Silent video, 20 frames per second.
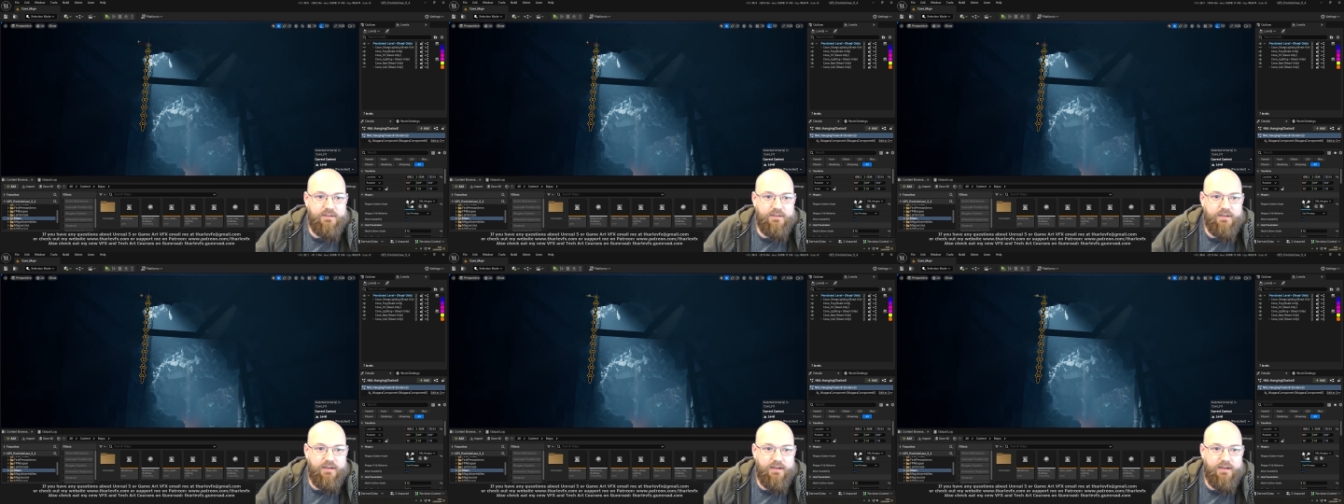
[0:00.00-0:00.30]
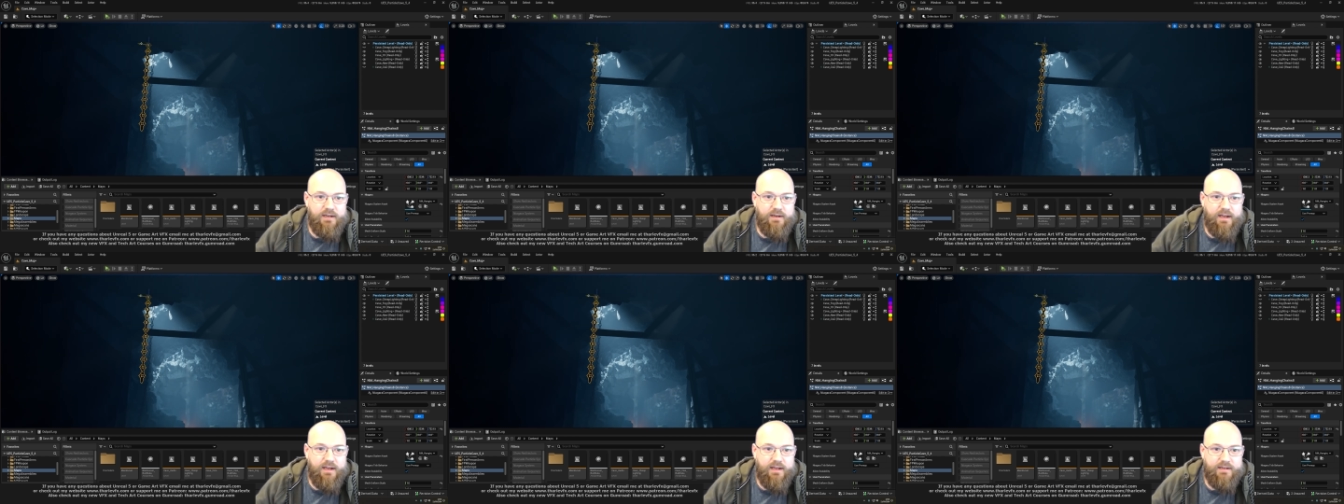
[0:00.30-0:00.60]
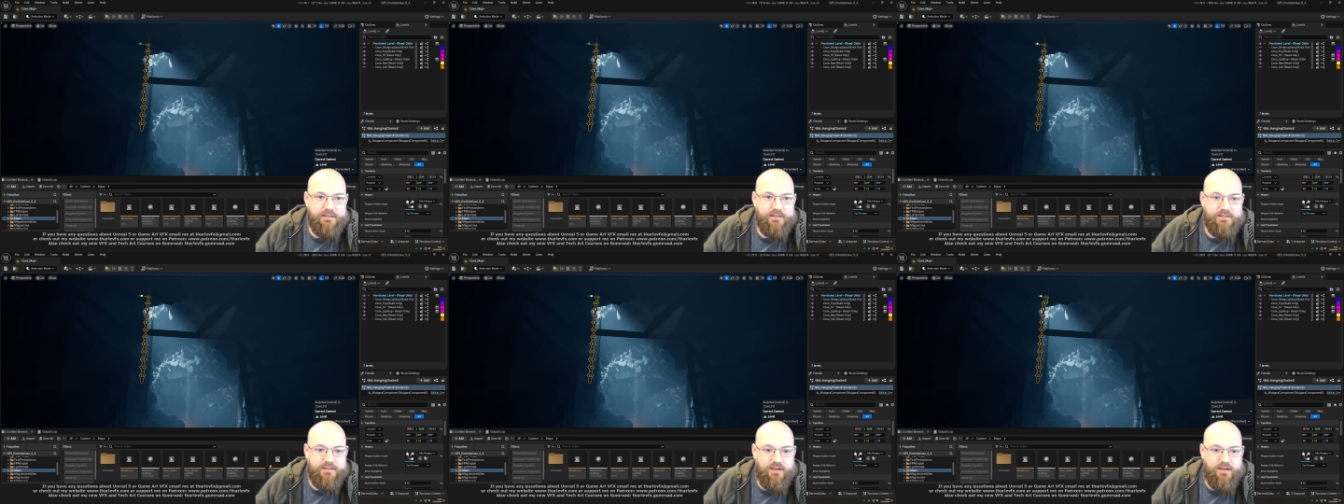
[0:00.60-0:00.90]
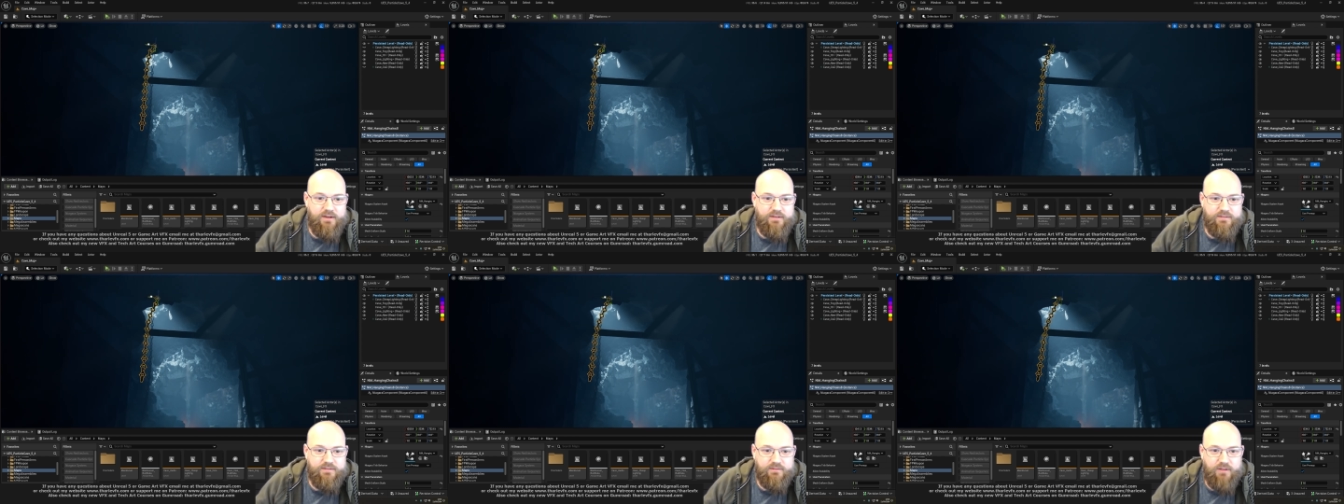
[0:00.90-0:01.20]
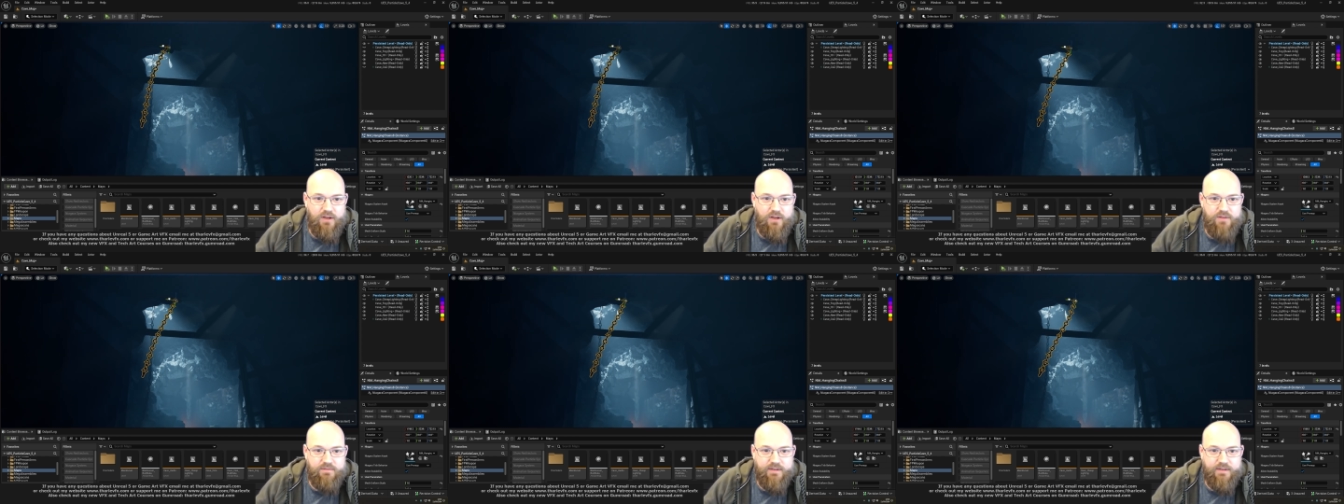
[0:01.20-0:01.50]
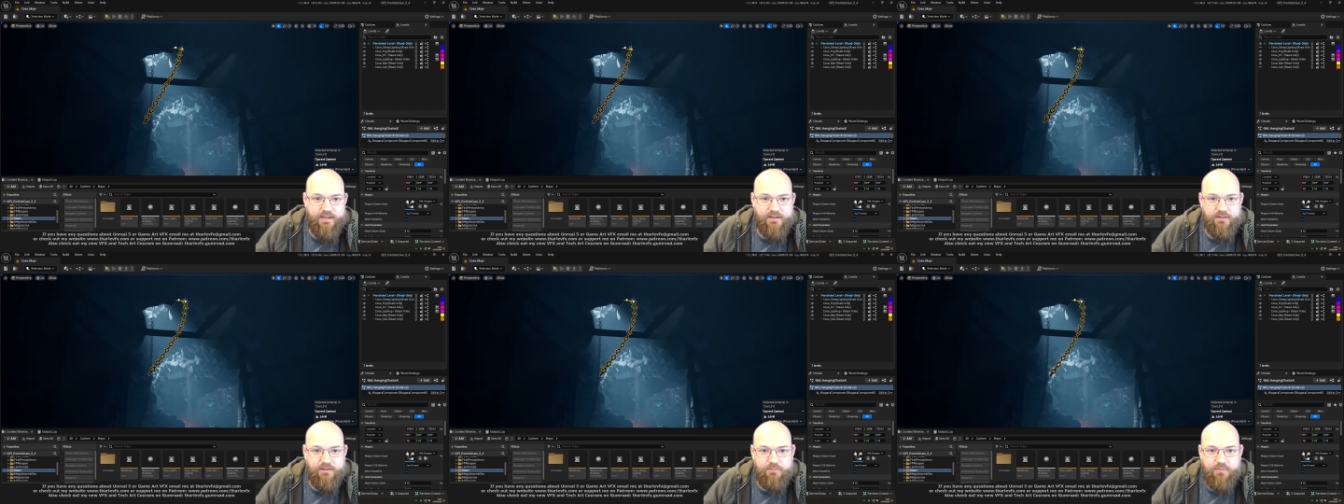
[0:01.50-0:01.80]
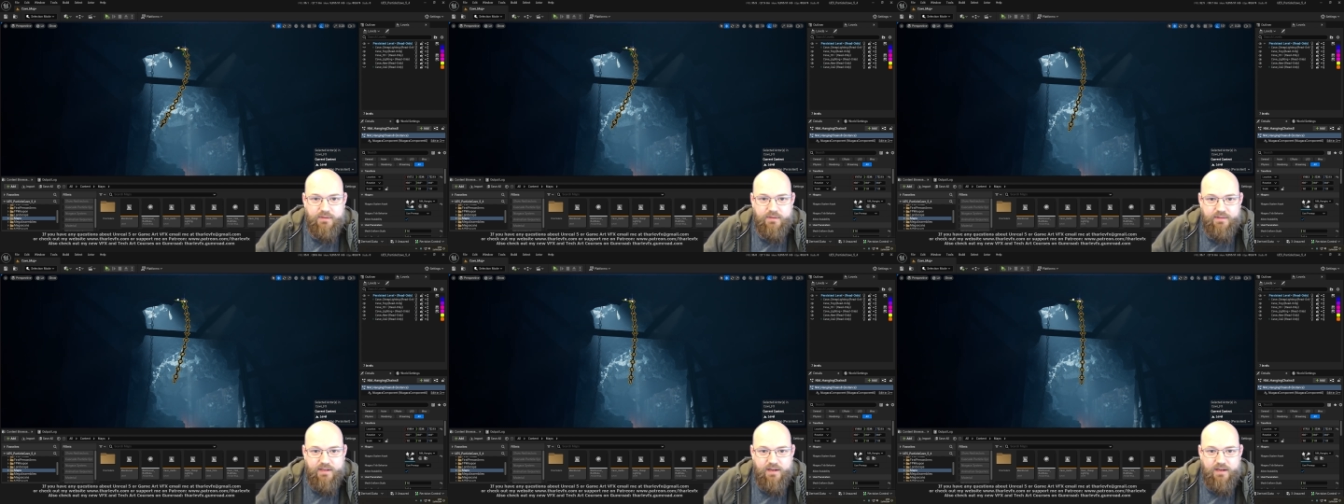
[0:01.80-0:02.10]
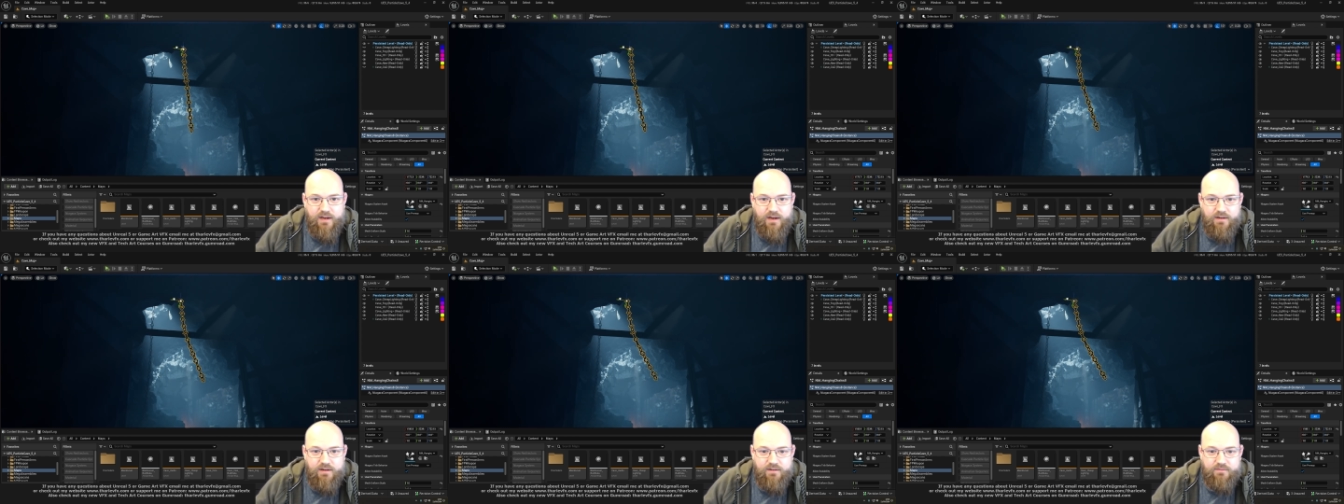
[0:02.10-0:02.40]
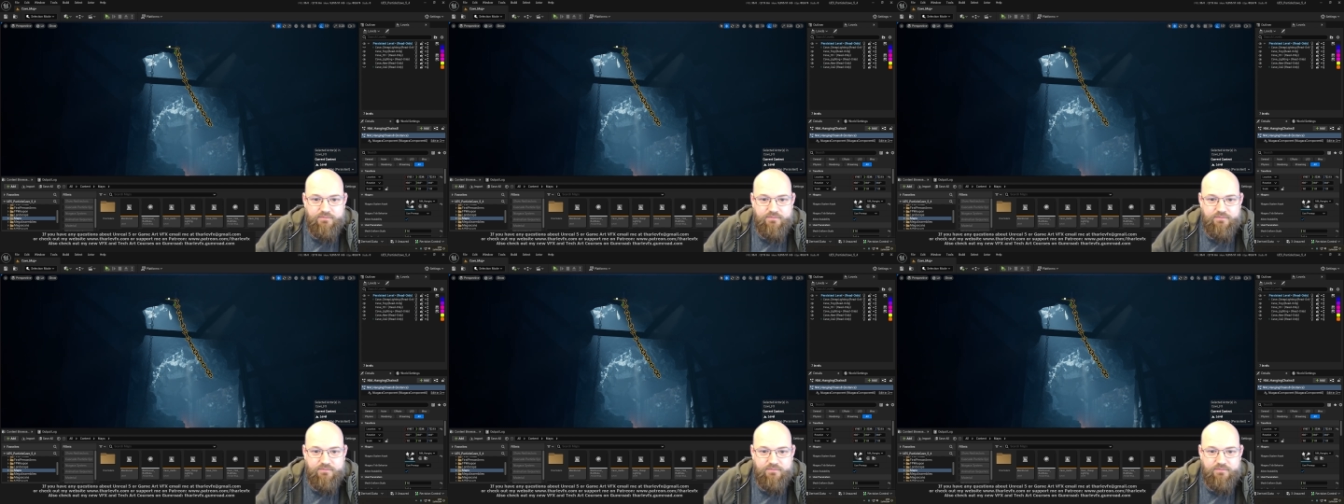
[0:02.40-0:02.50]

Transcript: and total overkill, but they are